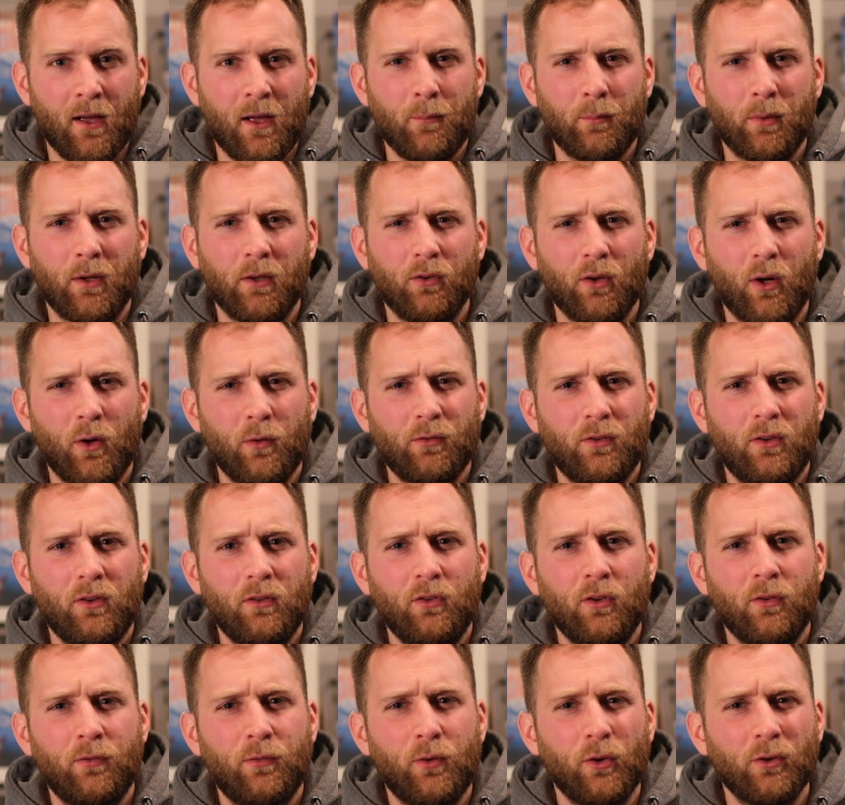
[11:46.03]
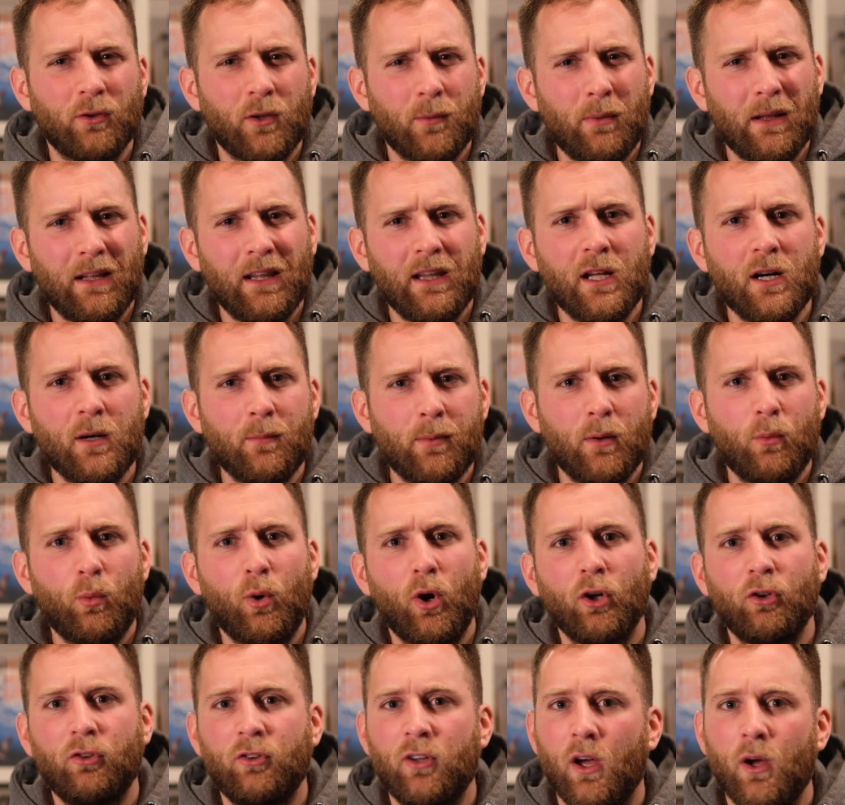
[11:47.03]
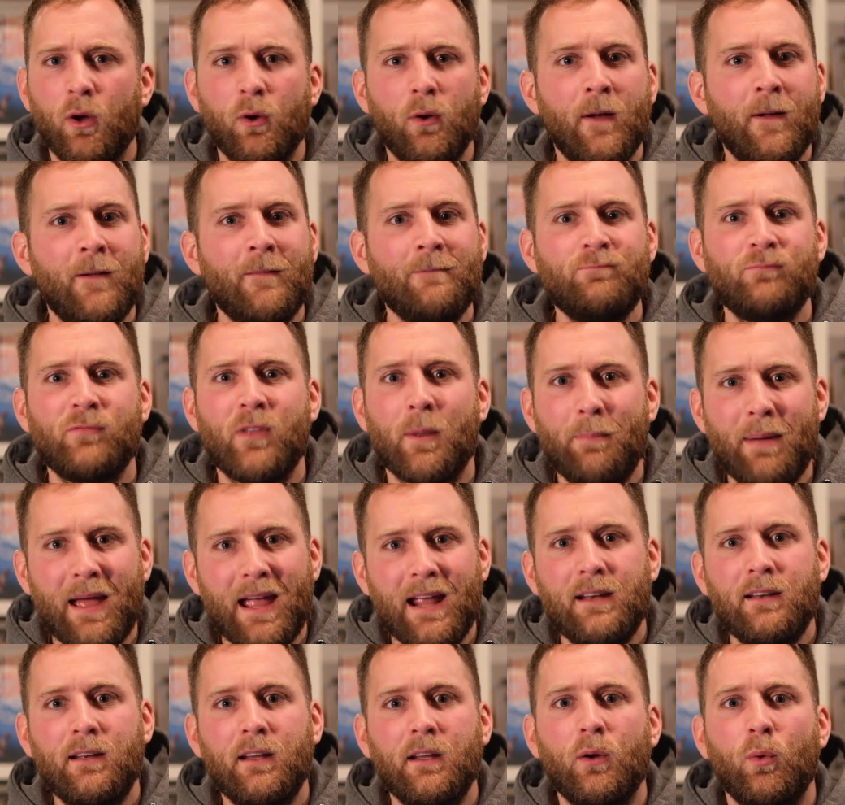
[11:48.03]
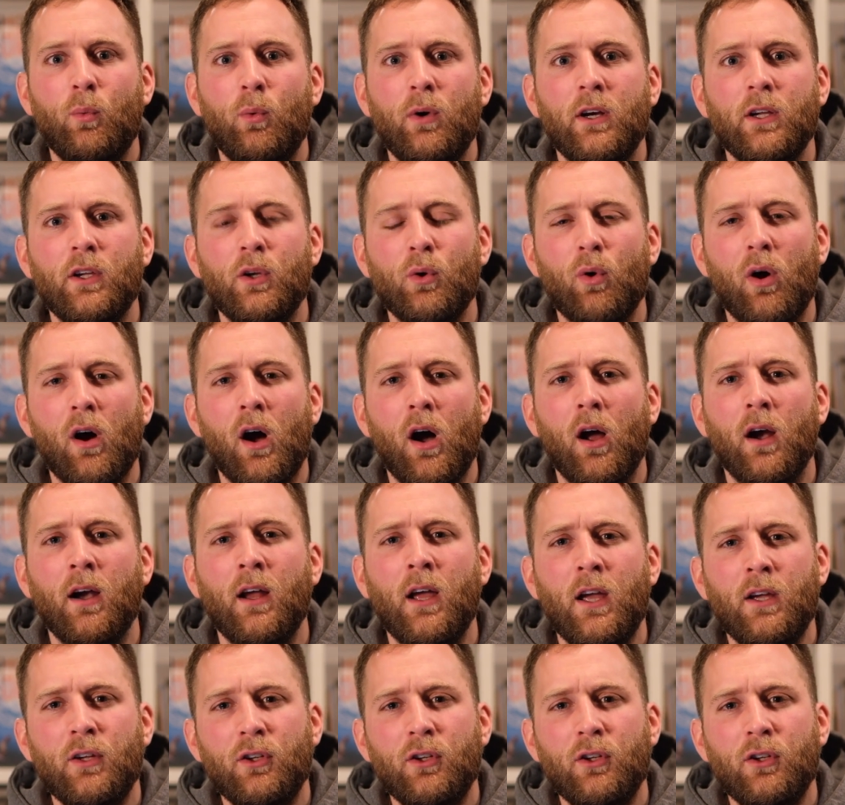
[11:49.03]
because often your photos can be a little bit washed out depending where you are.